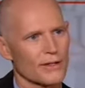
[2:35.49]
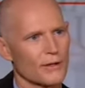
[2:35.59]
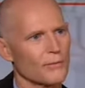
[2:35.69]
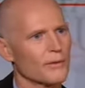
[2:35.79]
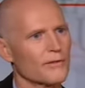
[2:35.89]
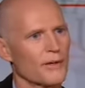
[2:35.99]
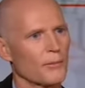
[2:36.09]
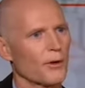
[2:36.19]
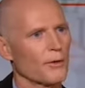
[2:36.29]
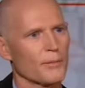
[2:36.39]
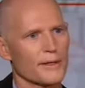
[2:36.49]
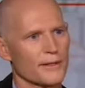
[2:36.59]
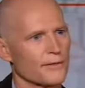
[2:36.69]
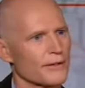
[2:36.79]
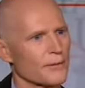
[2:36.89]
you know February will be
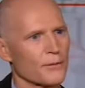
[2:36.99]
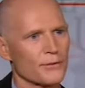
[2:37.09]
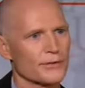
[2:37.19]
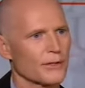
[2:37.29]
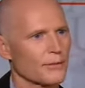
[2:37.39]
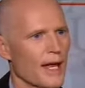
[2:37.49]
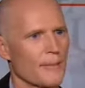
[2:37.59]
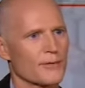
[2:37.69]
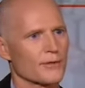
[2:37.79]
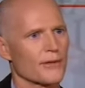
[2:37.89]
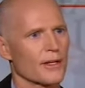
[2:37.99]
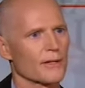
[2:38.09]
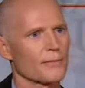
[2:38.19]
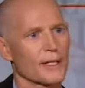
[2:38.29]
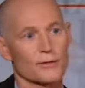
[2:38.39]
different, and we'll see what happens over the
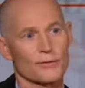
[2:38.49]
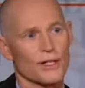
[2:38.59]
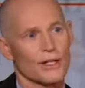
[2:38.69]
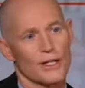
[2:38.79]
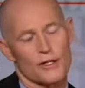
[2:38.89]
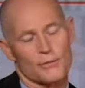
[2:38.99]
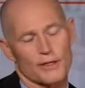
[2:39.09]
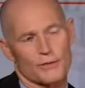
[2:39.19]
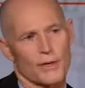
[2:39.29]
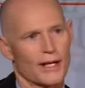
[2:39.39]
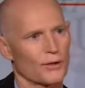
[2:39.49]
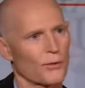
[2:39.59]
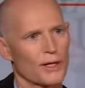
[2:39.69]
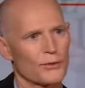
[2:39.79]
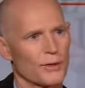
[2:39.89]
year because years because we had a
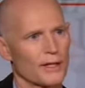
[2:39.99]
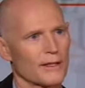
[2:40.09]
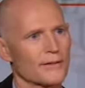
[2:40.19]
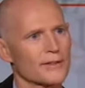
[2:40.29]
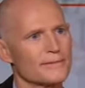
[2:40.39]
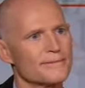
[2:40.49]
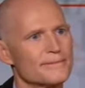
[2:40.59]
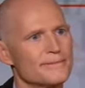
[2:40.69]
great 2011.